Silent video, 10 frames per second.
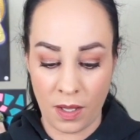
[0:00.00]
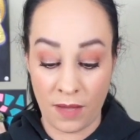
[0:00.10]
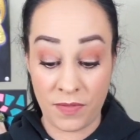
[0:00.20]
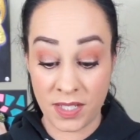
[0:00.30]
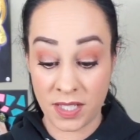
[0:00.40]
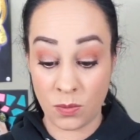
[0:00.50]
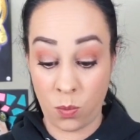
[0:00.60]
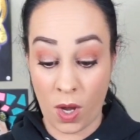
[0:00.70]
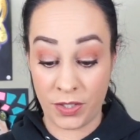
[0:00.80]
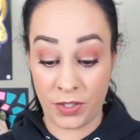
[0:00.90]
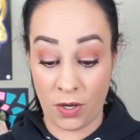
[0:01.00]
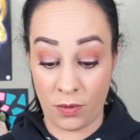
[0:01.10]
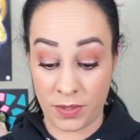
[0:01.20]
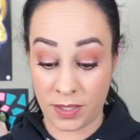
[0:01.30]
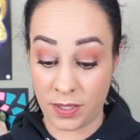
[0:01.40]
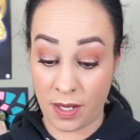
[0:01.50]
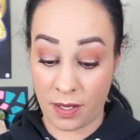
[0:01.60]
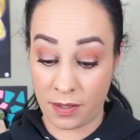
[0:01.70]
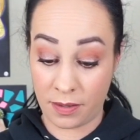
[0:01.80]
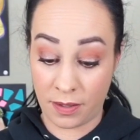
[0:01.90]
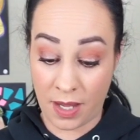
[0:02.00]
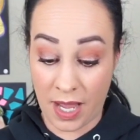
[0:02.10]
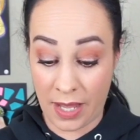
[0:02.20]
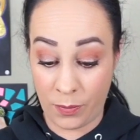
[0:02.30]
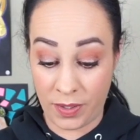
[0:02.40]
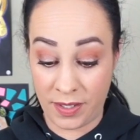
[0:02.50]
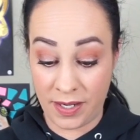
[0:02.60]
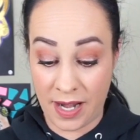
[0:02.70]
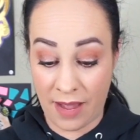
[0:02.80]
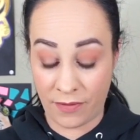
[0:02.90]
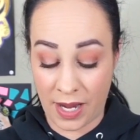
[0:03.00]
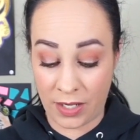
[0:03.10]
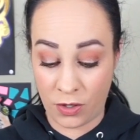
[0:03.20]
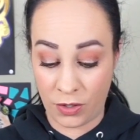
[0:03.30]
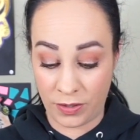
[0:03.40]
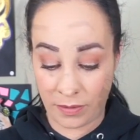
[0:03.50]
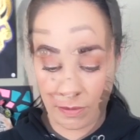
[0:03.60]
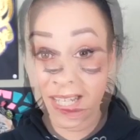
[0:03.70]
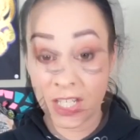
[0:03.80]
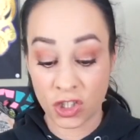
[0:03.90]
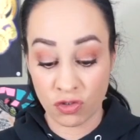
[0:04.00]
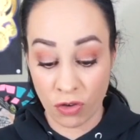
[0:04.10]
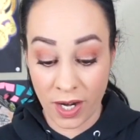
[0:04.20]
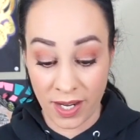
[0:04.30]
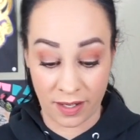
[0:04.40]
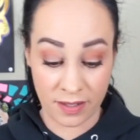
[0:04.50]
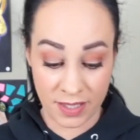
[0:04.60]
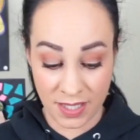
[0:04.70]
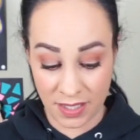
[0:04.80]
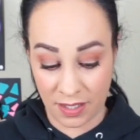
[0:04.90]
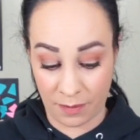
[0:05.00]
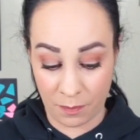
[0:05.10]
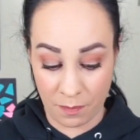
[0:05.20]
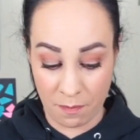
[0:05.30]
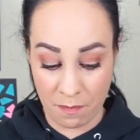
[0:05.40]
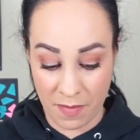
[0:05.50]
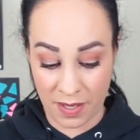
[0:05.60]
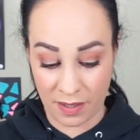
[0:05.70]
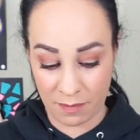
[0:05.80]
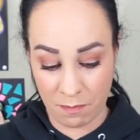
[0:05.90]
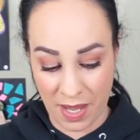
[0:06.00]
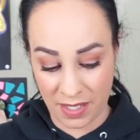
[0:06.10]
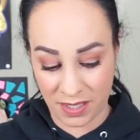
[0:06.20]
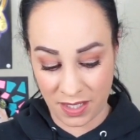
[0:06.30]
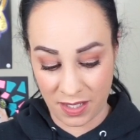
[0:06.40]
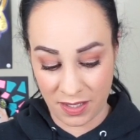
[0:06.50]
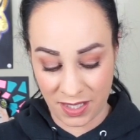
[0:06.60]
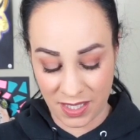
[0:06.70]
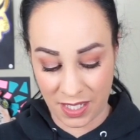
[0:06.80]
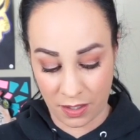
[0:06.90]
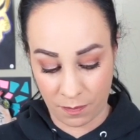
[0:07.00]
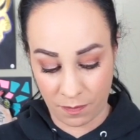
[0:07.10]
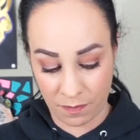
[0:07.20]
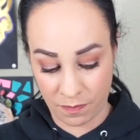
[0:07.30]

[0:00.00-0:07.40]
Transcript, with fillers: If this is one dose, I would never, I couldn't. This is like a drink. This isn't a medicine. This is like a